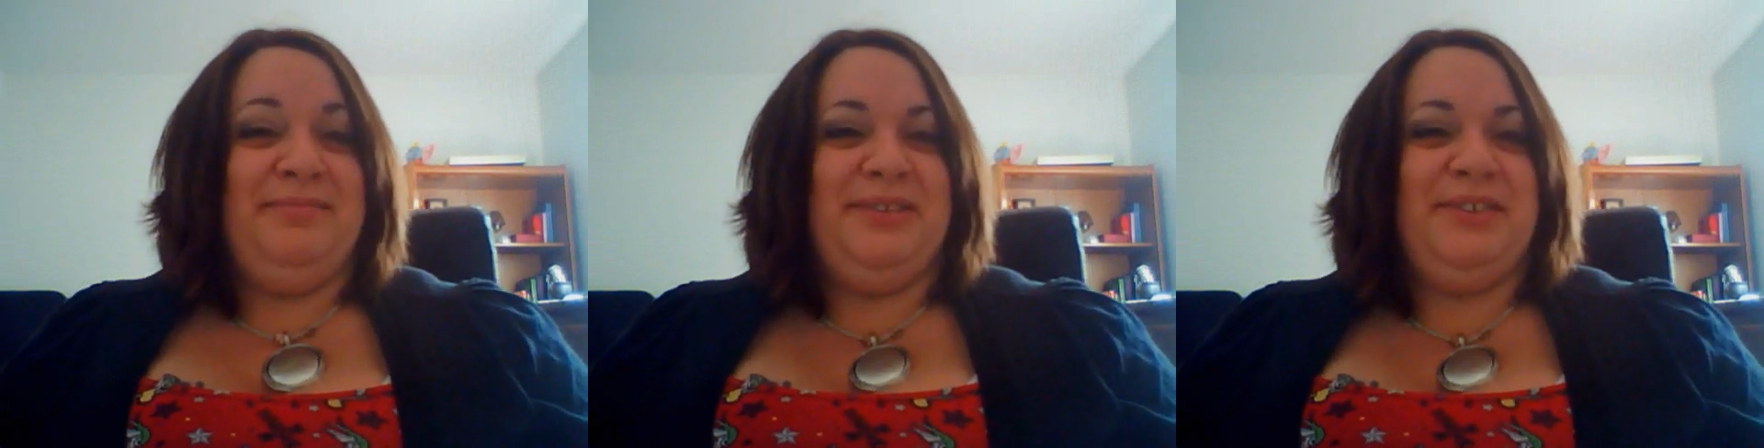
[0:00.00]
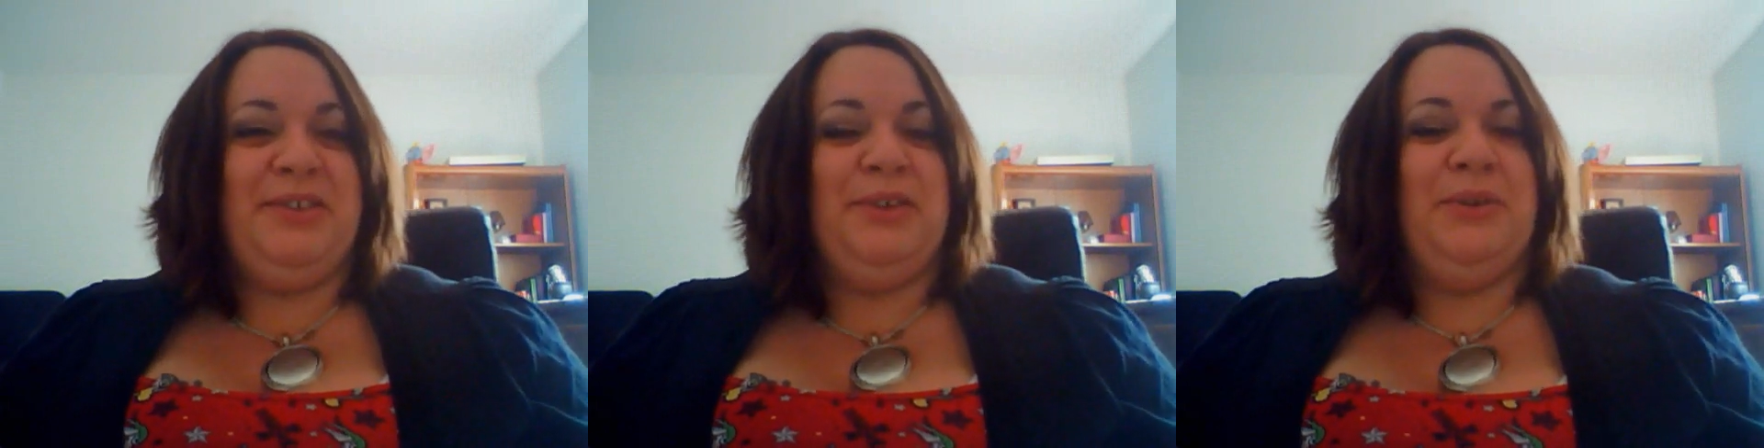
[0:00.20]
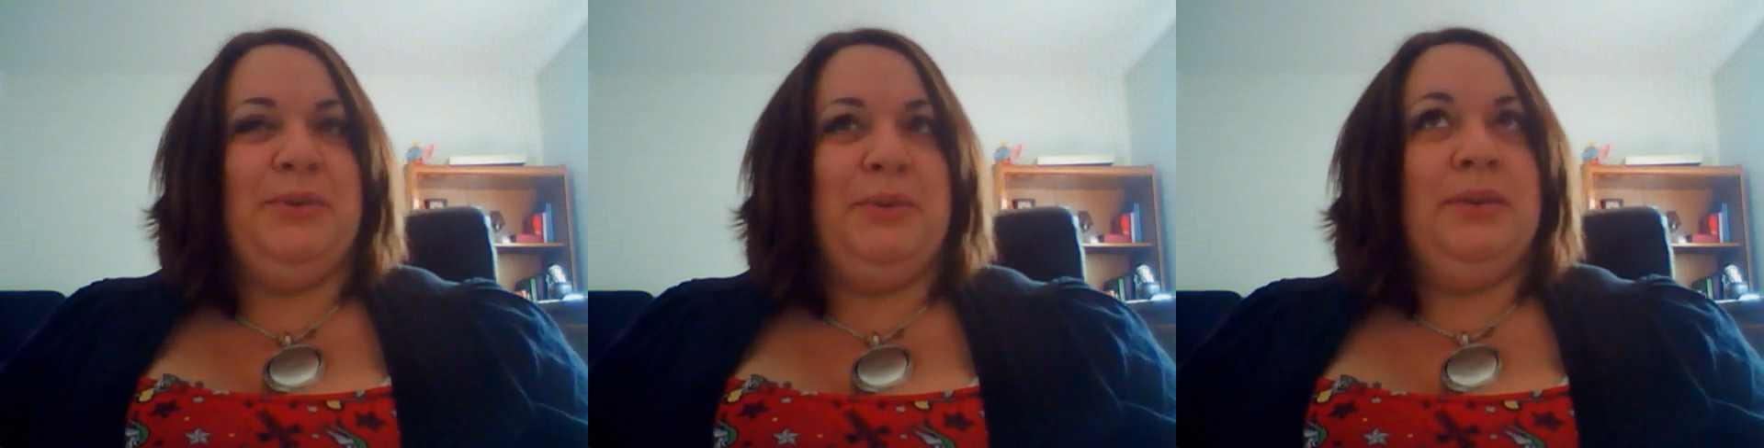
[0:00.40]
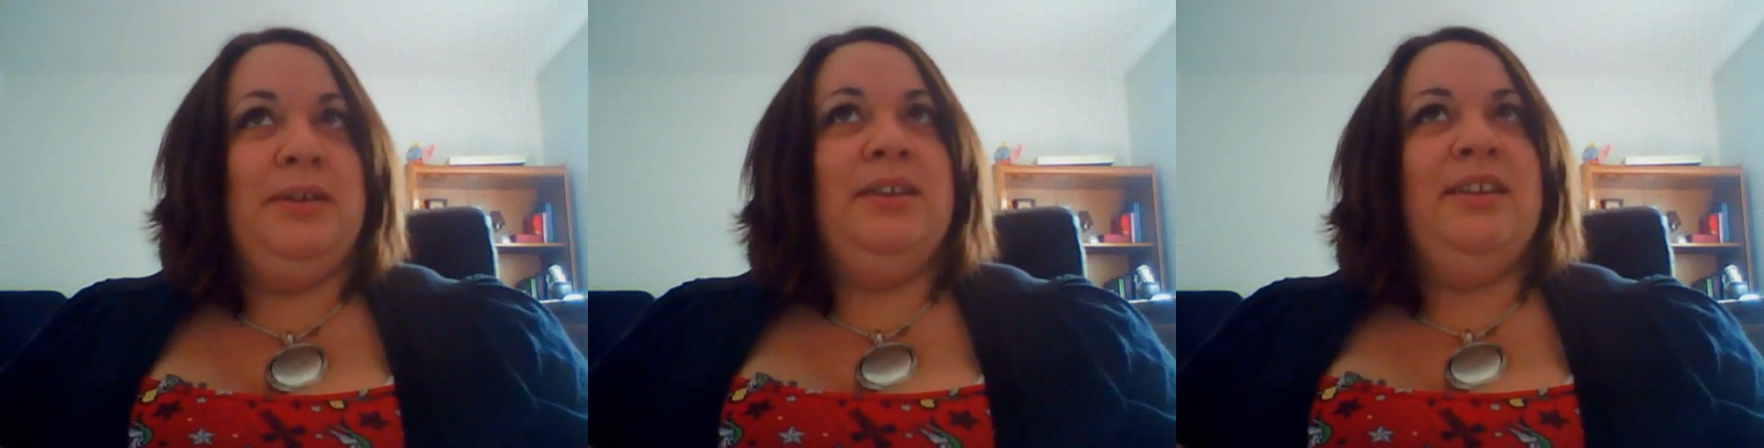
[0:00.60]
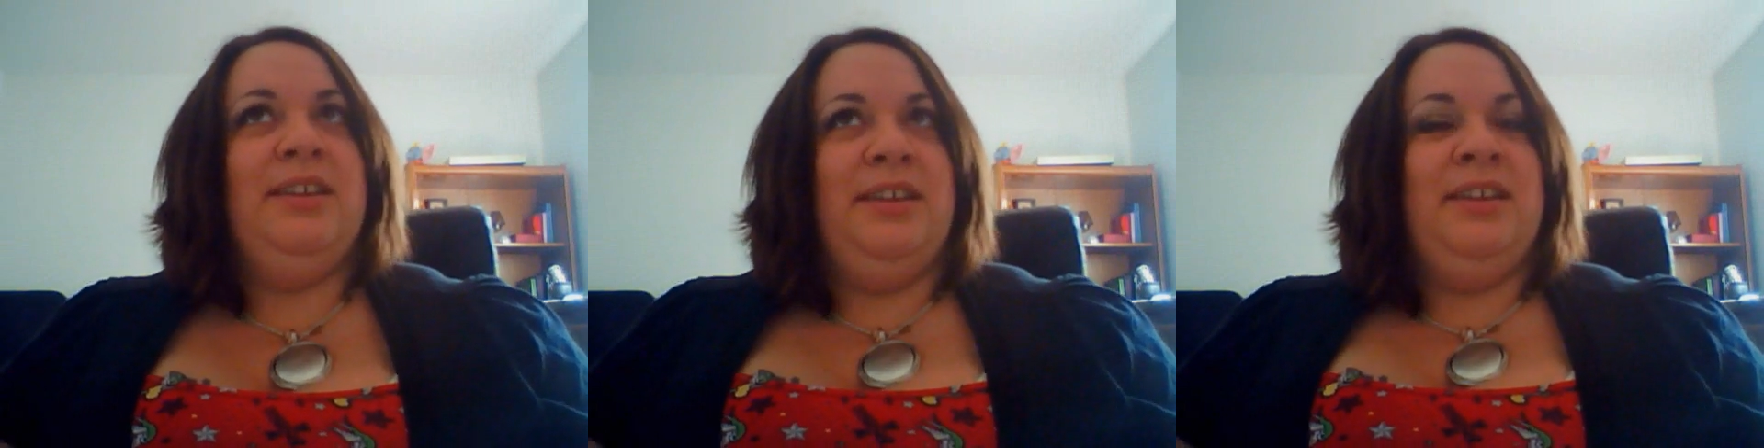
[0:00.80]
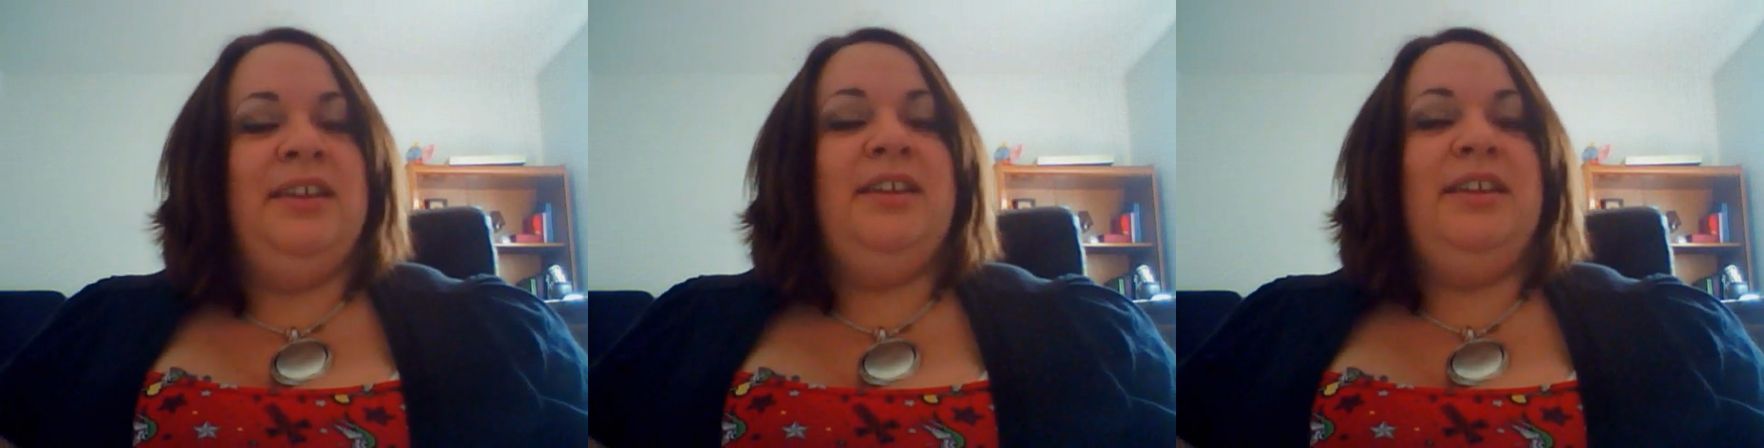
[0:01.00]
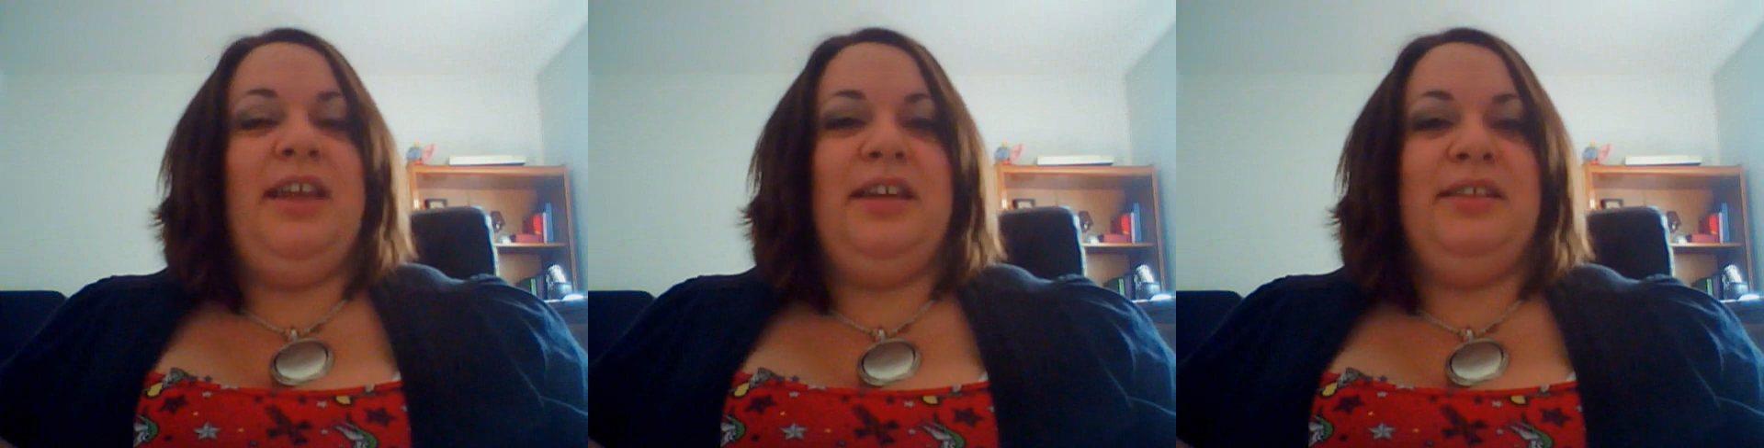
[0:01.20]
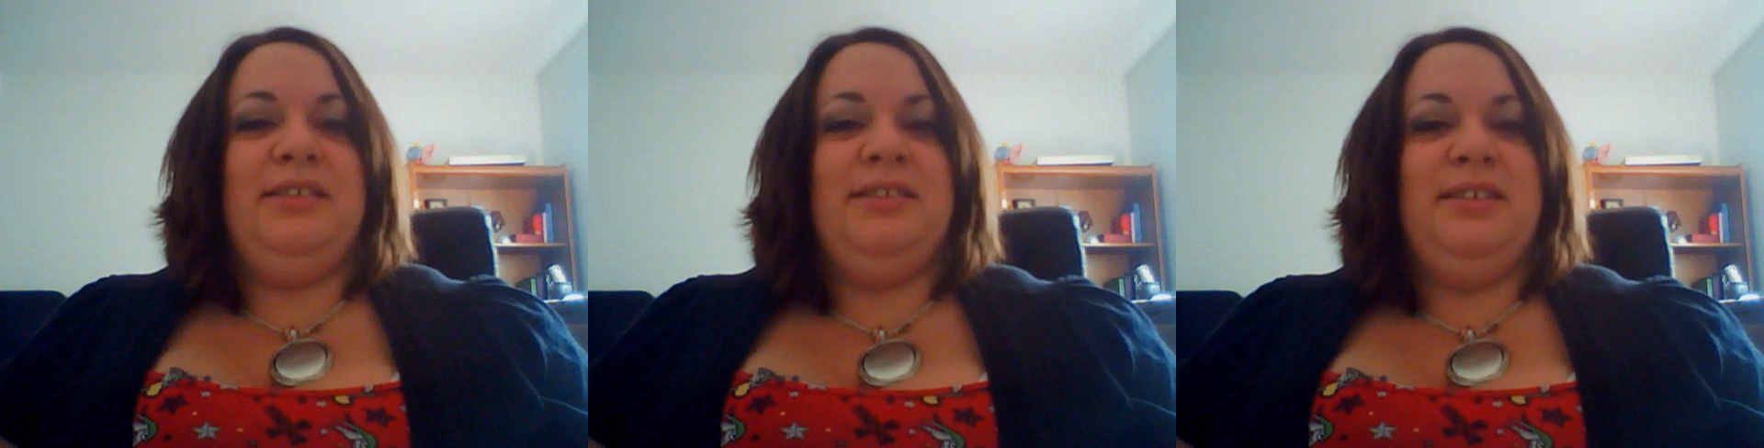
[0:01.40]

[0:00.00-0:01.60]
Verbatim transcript: So yeah,